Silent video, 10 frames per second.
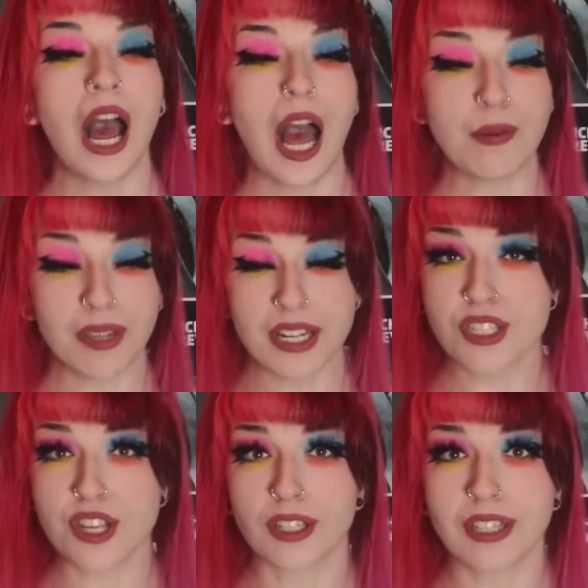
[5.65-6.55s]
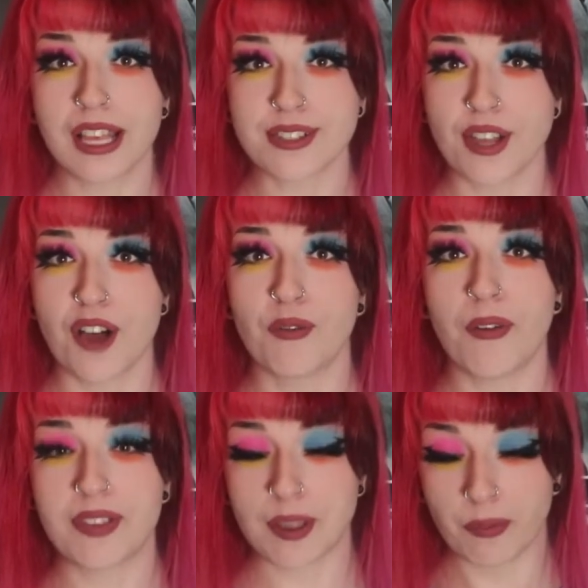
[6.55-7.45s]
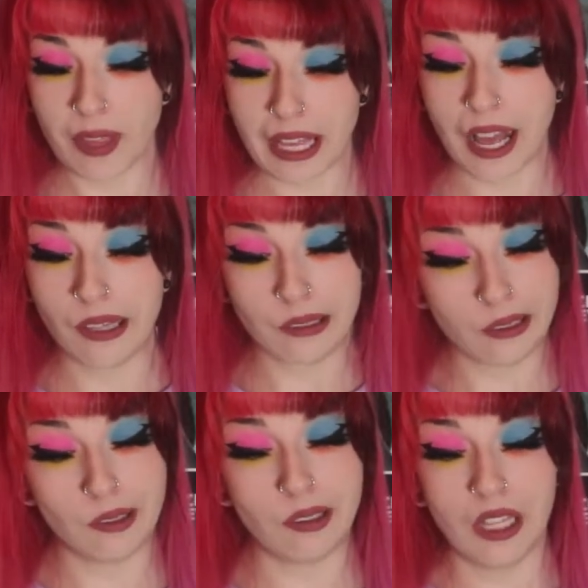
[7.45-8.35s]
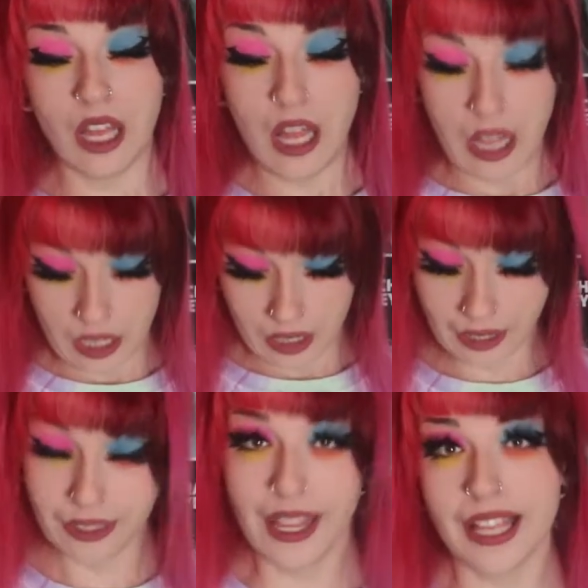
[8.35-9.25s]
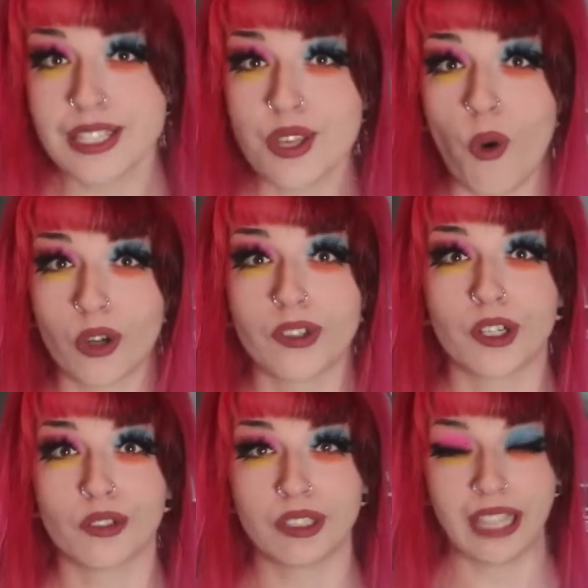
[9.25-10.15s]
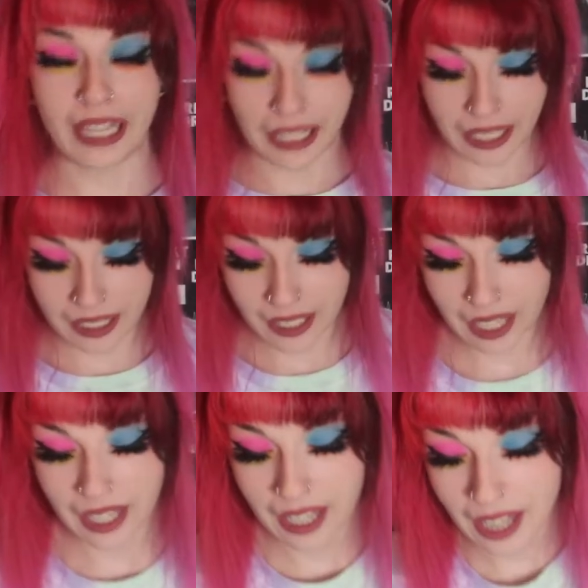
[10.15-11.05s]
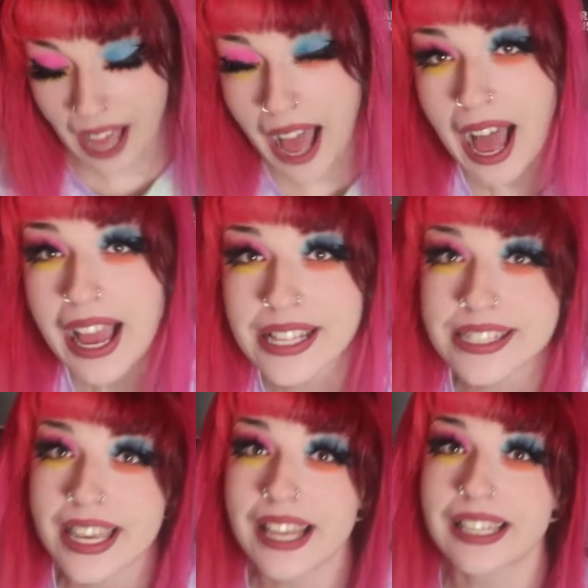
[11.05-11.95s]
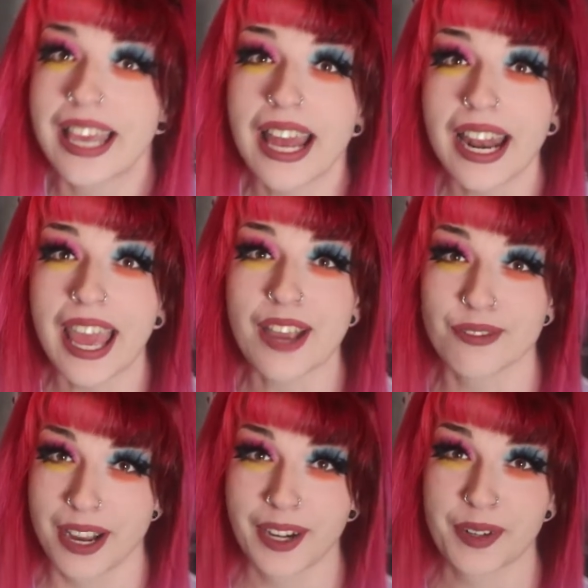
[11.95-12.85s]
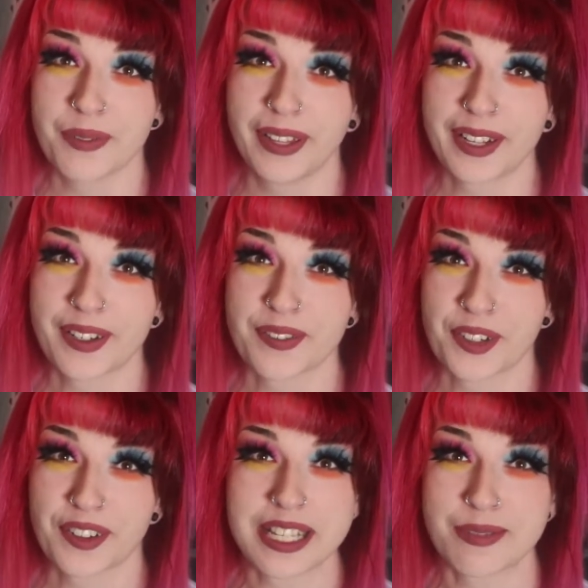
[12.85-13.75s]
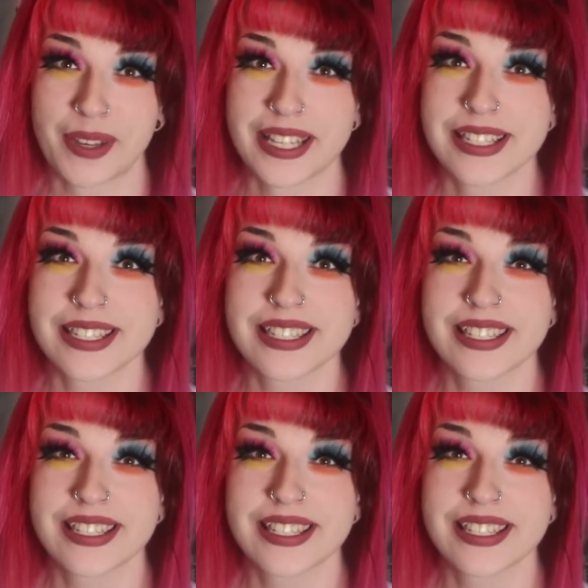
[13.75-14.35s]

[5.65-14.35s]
I'm gonna start things off with something a little less horror related. I did get a record player for Christmas.